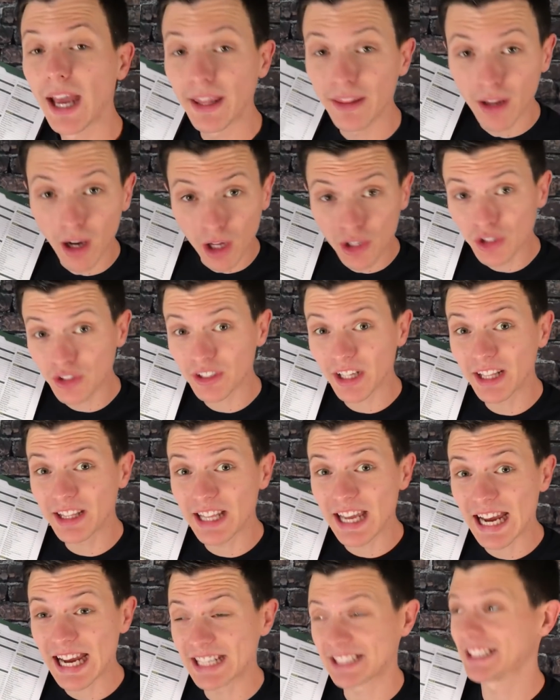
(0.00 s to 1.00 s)
And other
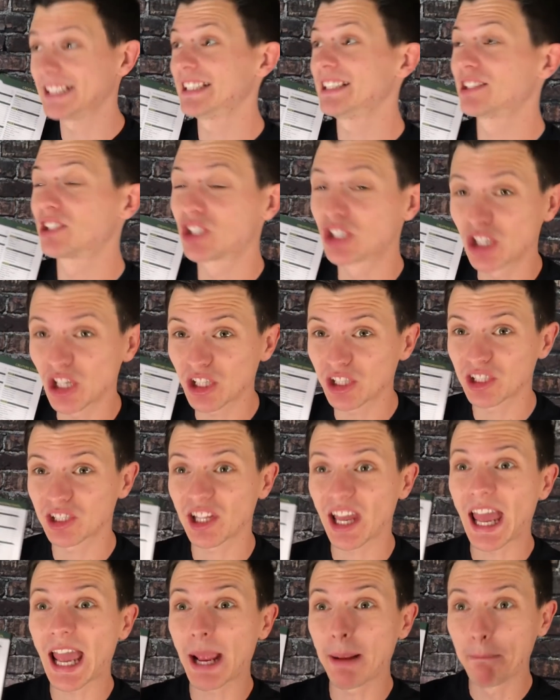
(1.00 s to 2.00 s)
than that, it is
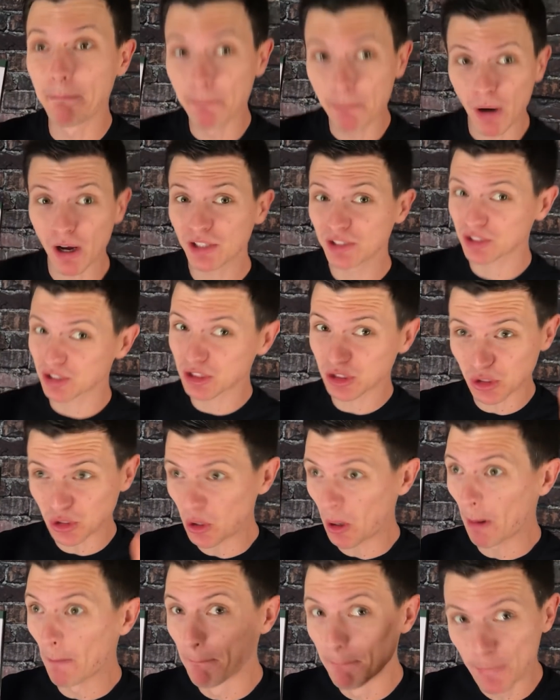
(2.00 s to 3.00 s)
just a
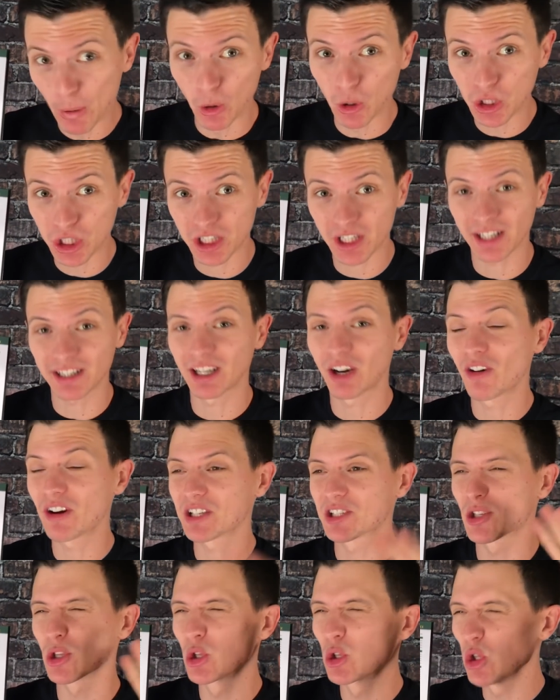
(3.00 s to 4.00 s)
monster book. There
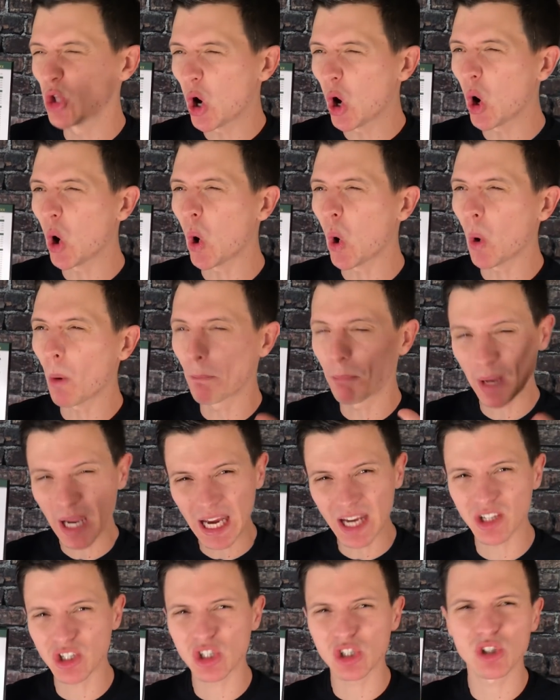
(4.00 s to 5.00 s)
is no
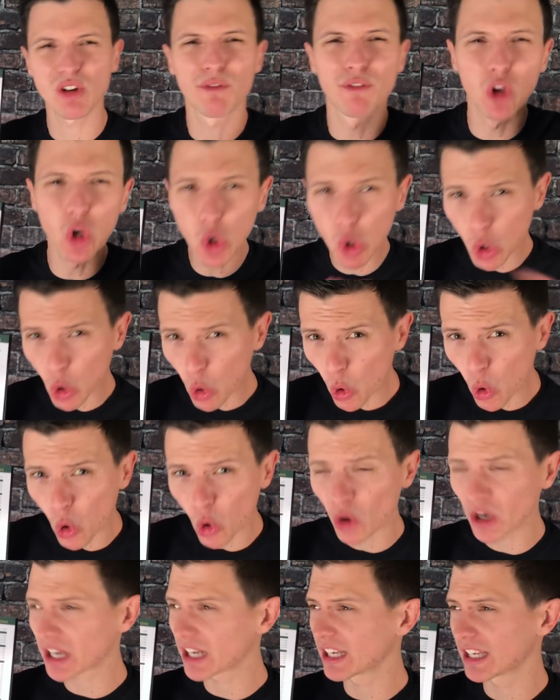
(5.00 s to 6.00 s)
pages of
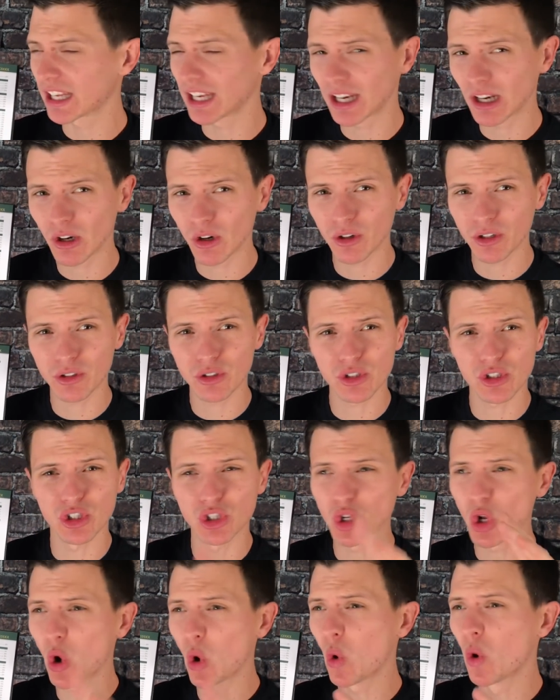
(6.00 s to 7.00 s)
lore in here.
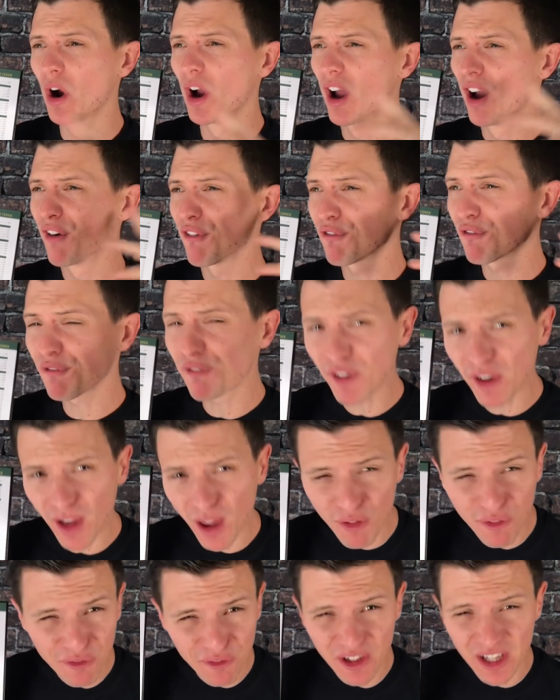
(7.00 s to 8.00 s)
There's no
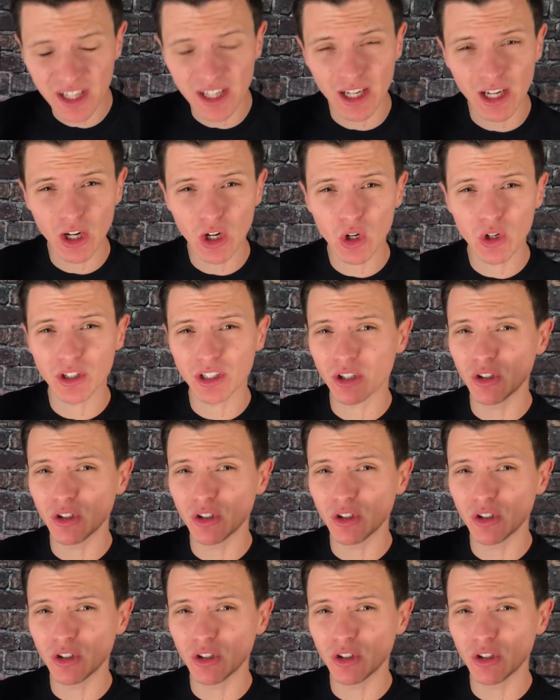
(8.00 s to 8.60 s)
fluff in here.